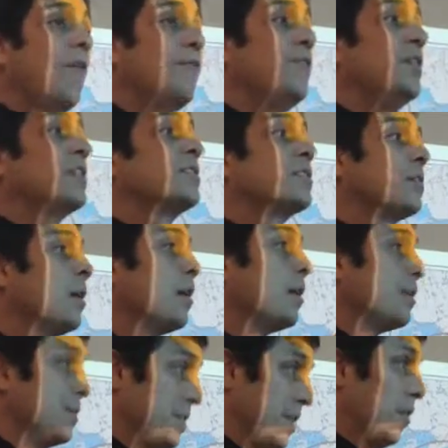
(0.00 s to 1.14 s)
of this
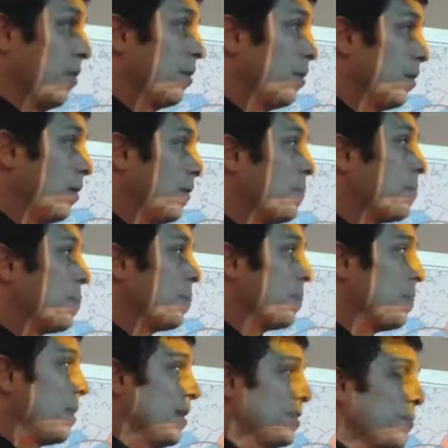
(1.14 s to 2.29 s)
year.
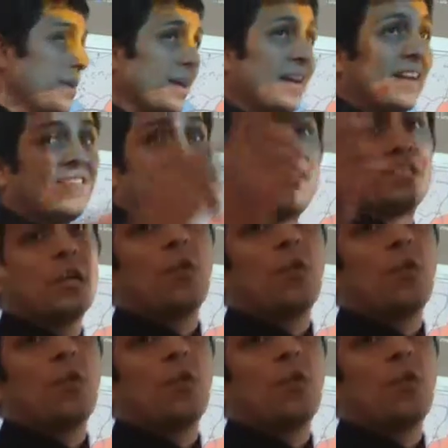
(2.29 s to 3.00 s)
At the beginning of this